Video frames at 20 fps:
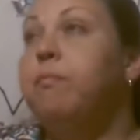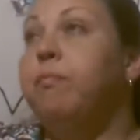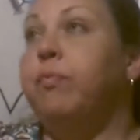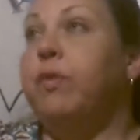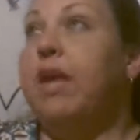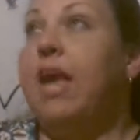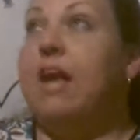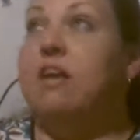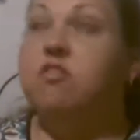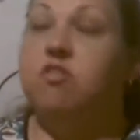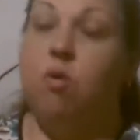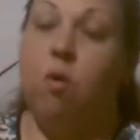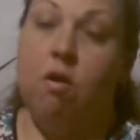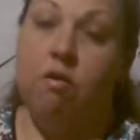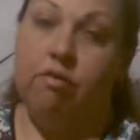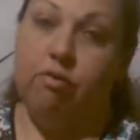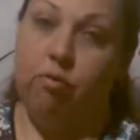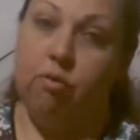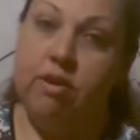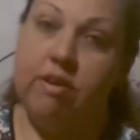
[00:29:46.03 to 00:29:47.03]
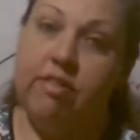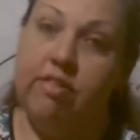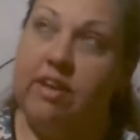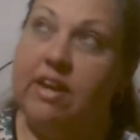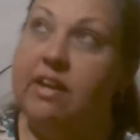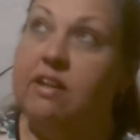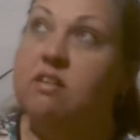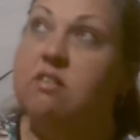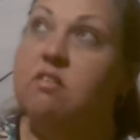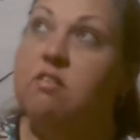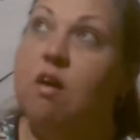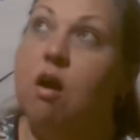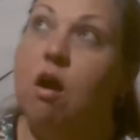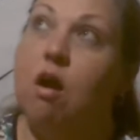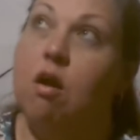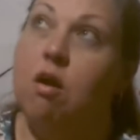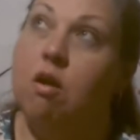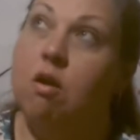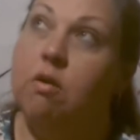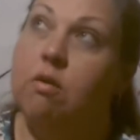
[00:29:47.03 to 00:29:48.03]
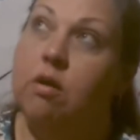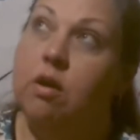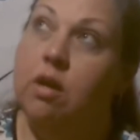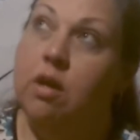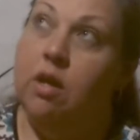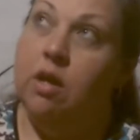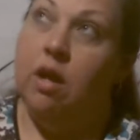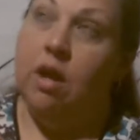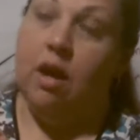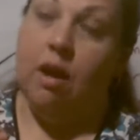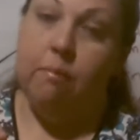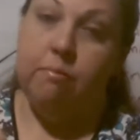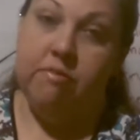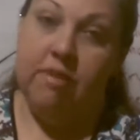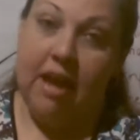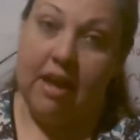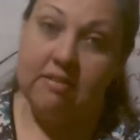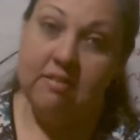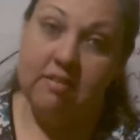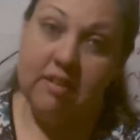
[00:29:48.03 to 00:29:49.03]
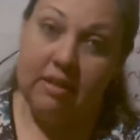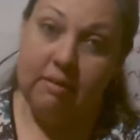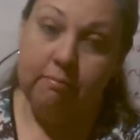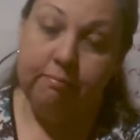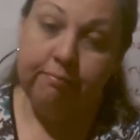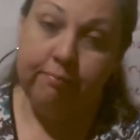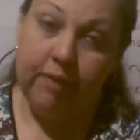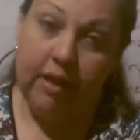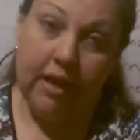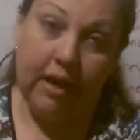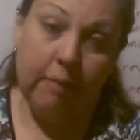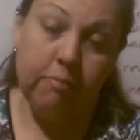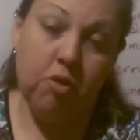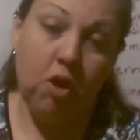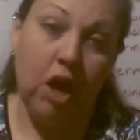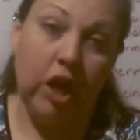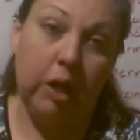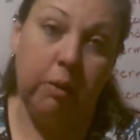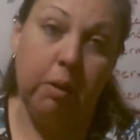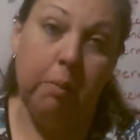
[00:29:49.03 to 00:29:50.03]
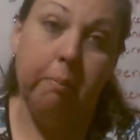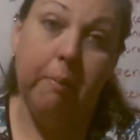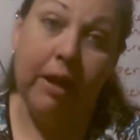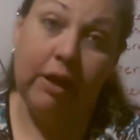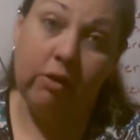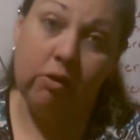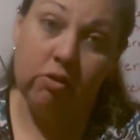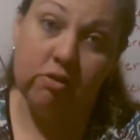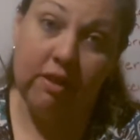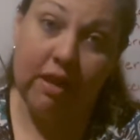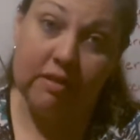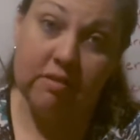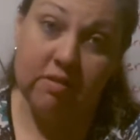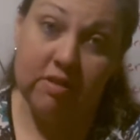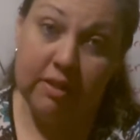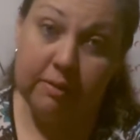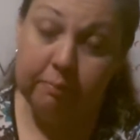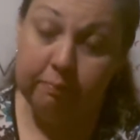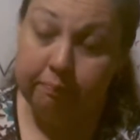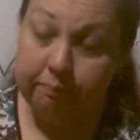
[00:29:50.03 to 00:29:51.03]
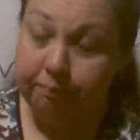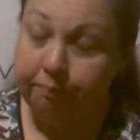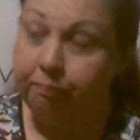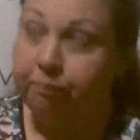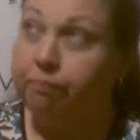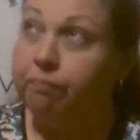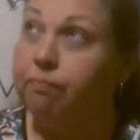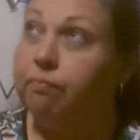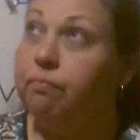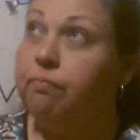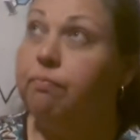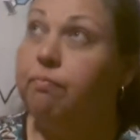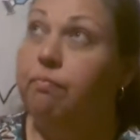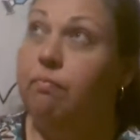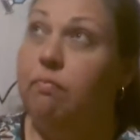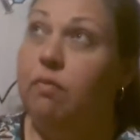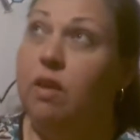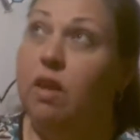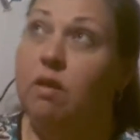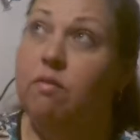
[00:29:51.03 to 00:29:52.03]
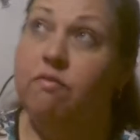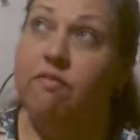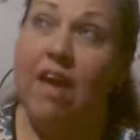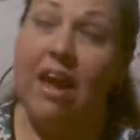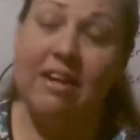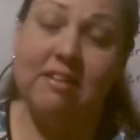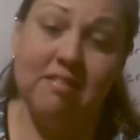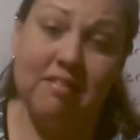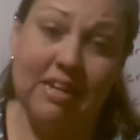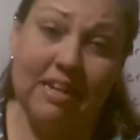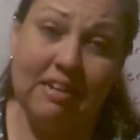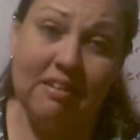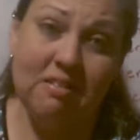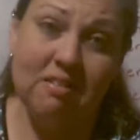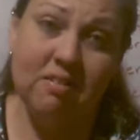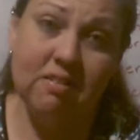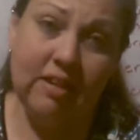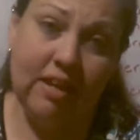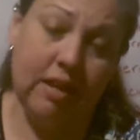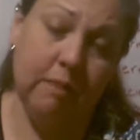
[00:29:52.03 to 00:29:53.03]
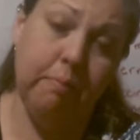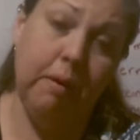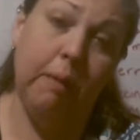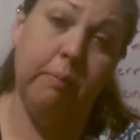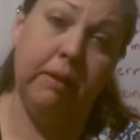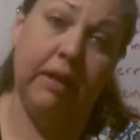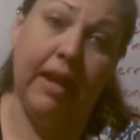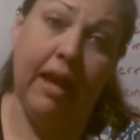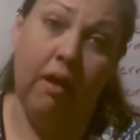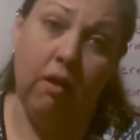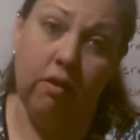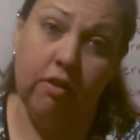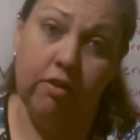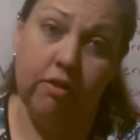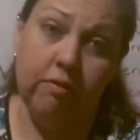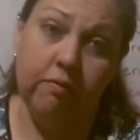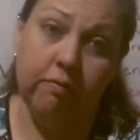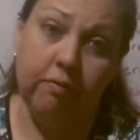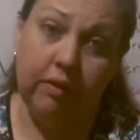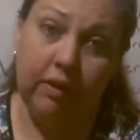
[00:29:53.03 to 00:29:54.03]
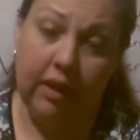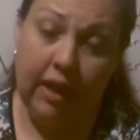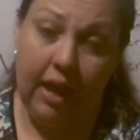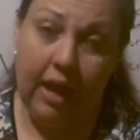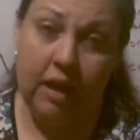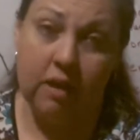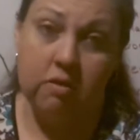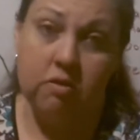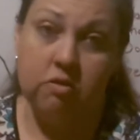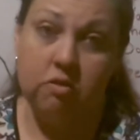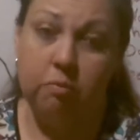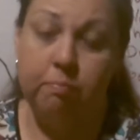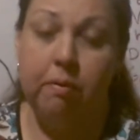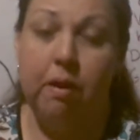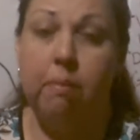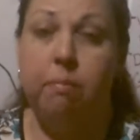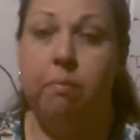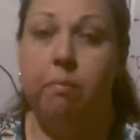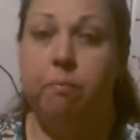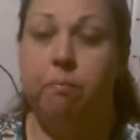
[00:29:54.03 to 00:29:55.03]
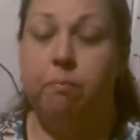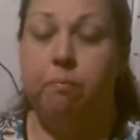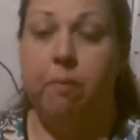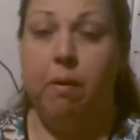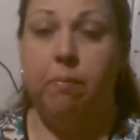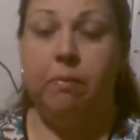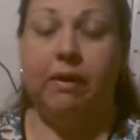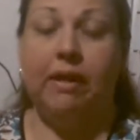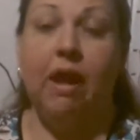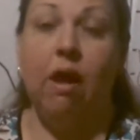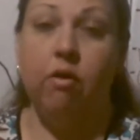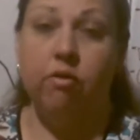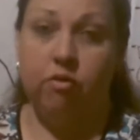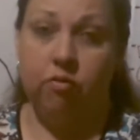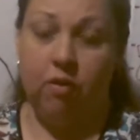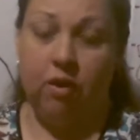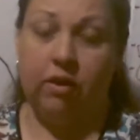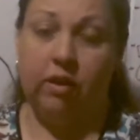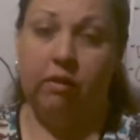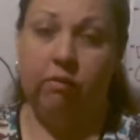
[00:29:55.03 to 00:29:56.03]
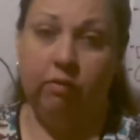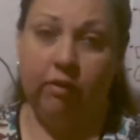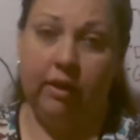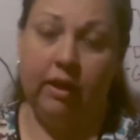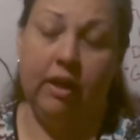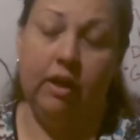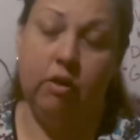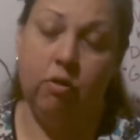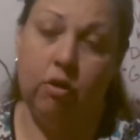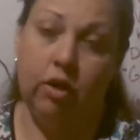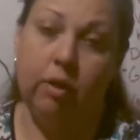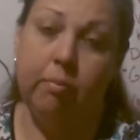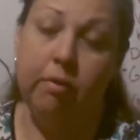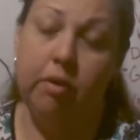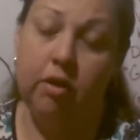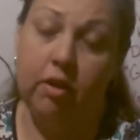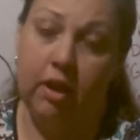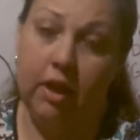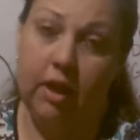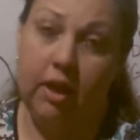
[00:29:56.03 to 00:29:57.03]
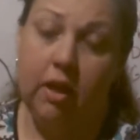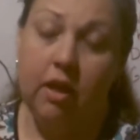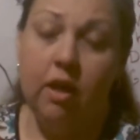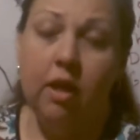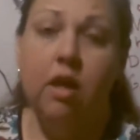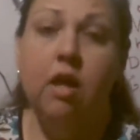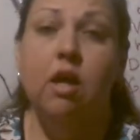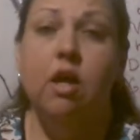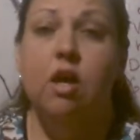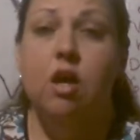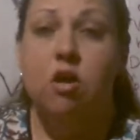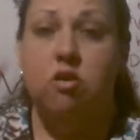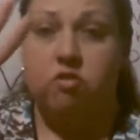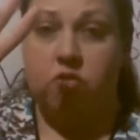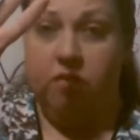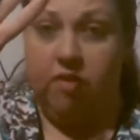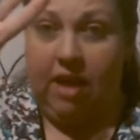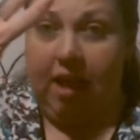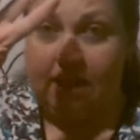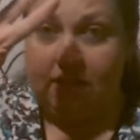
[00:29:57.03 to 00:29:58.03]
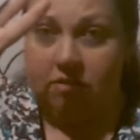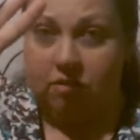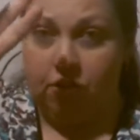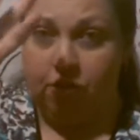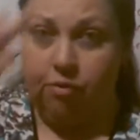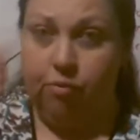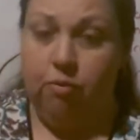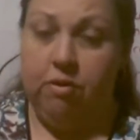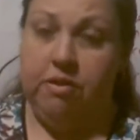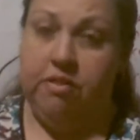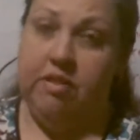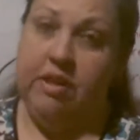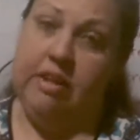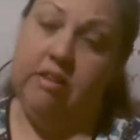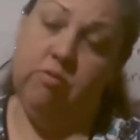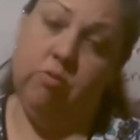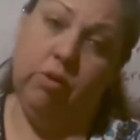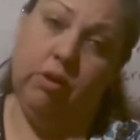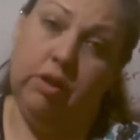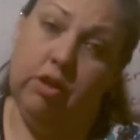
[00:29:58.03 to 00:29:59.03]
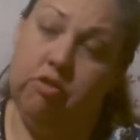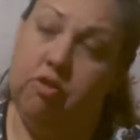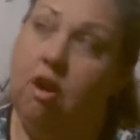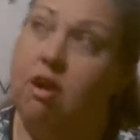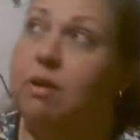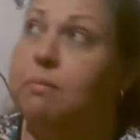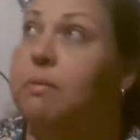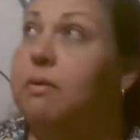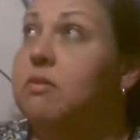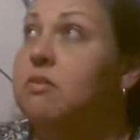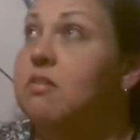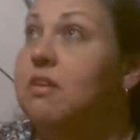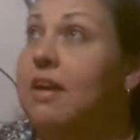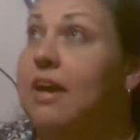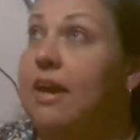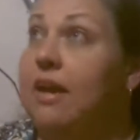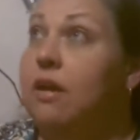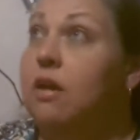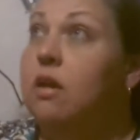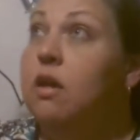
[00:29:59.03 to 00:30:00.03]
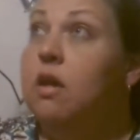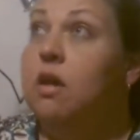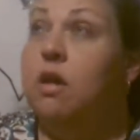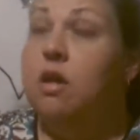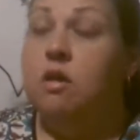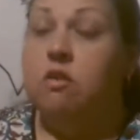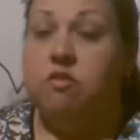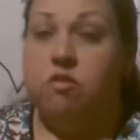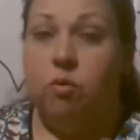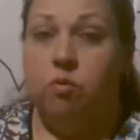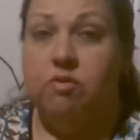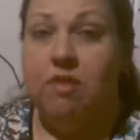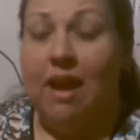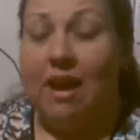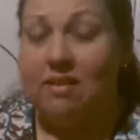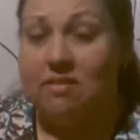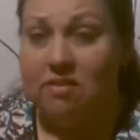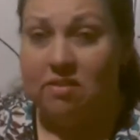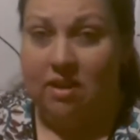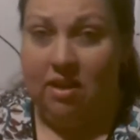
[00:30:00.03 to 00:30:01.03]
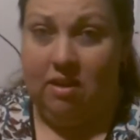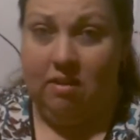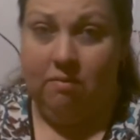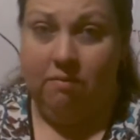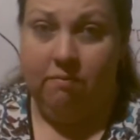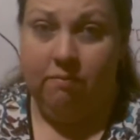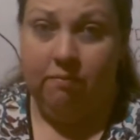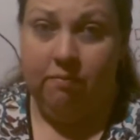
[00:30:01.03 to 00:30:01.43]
Okay, so our three themes are testing, and I'm talking about medical testing, vaccines, and public health. Okay, so public health directly relating to your community. So that's the three themes we're going to talk about today. So testing.